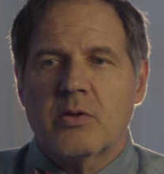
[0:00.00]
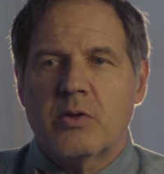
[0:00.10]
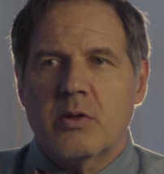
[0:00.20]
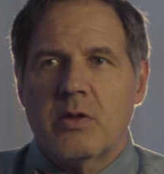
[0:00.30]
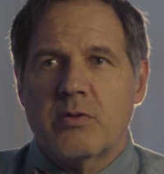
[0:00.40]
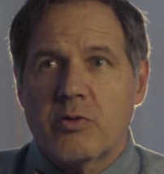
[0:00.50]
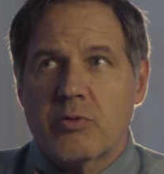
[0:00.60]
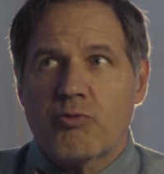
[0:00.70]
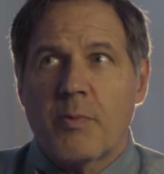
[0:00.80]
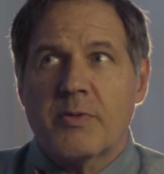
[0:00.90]
is
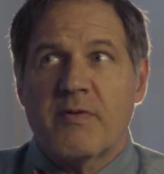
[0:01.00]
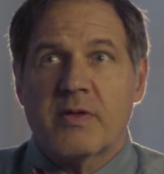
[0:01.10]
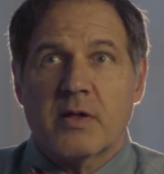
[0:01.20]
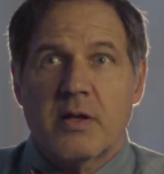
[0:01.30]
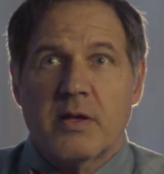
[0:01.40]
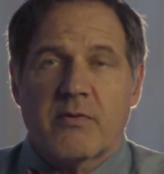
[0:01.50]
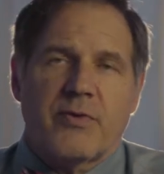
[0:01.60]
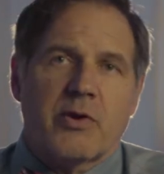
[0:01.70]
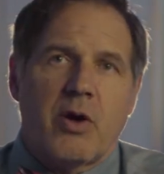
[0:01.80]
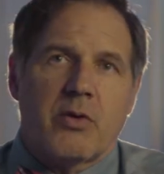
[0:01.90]
disruptive at the
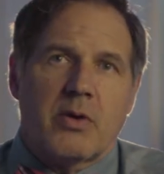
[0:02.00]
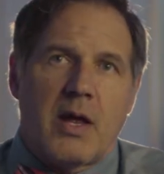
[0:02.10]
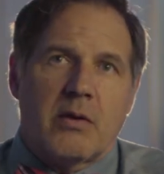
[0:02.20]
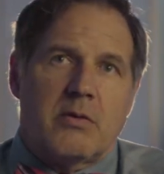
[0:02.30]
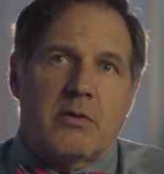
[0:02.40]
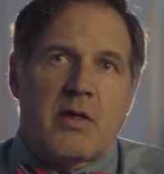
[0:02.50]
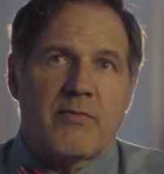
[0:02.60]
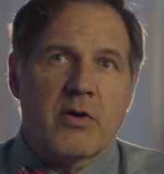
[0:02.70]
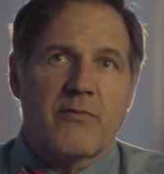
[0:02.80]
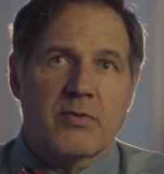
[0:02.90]
clinic, figure out, just
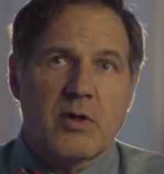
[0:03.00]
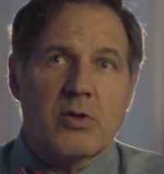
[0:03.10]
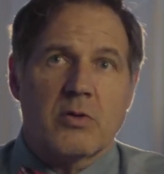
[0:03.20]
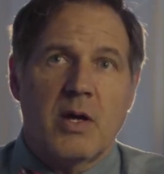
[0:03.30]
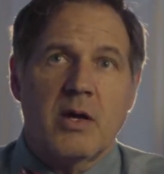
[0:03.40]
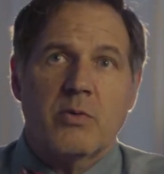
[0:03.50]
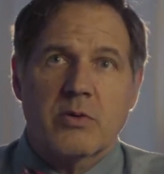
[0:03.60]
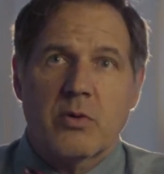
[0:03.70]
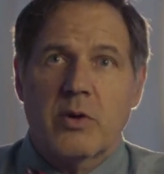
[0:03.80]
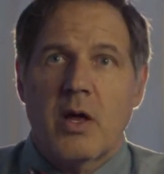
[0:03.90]
have a conversation. Hey,
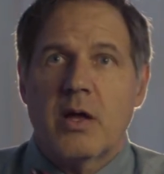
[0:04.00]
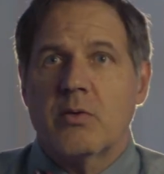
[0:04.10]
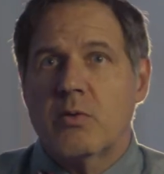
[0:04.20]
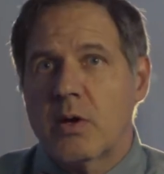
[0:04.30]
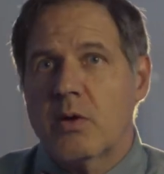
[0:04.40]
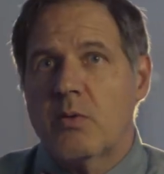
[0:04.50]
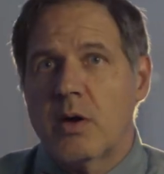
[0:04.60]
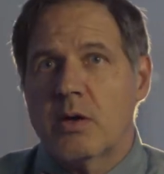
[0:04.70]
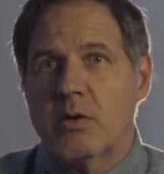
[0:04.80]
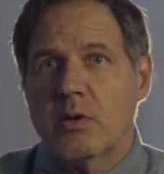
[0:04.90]
what's going on?
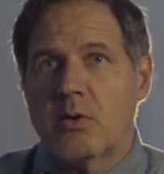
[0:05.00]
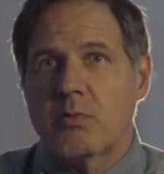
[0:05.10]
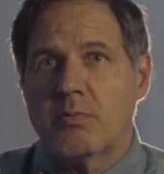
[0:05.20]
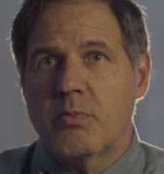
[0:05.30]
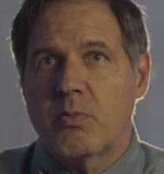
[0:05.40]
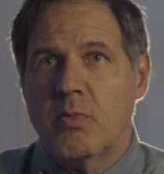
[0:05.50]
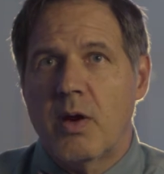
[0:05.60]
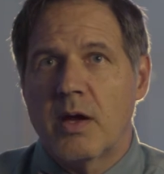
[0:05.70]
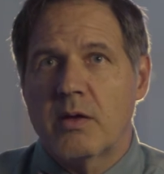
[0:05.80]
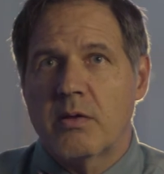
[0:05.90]

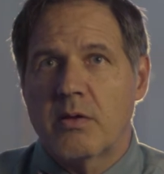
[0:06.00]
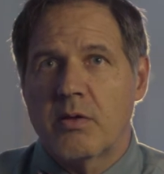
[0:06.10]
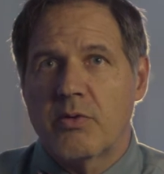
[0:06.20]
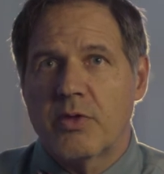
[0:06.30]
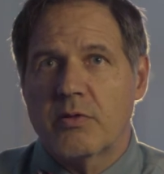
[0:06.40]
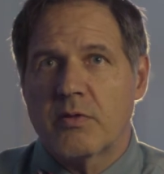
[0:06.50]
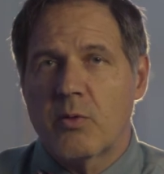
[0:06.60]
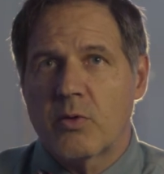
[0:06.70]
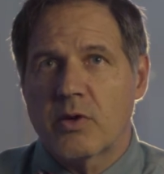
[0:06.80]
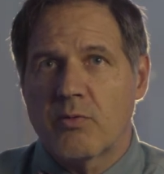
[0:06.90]
Why are things
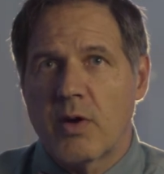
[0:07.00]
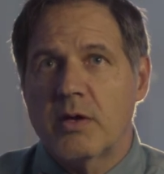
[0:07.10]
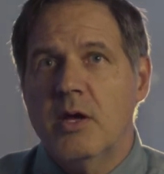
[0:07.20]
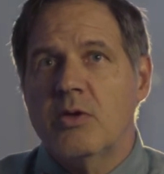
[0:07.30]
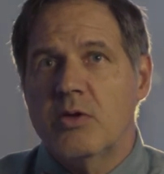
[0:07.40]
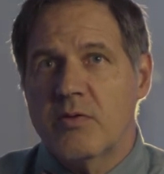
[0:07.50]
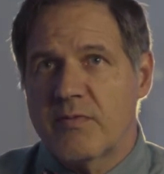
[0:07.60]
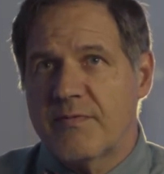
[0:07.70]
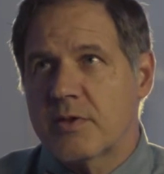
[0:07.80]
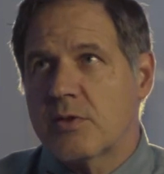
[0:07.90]
not working right? You
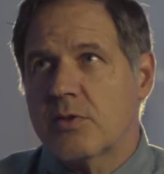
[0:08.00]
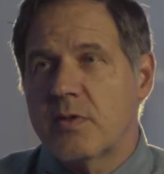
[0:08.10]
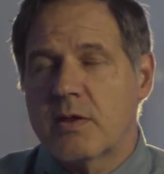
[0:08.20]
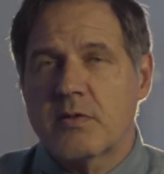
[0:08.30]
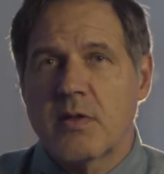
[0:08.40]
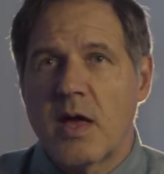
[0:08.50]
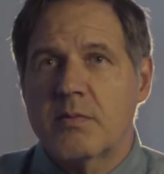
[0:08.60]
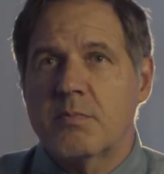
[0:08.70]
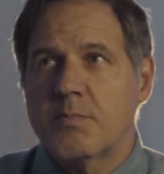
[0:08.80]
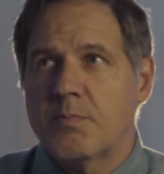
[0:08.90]
have a physician that's not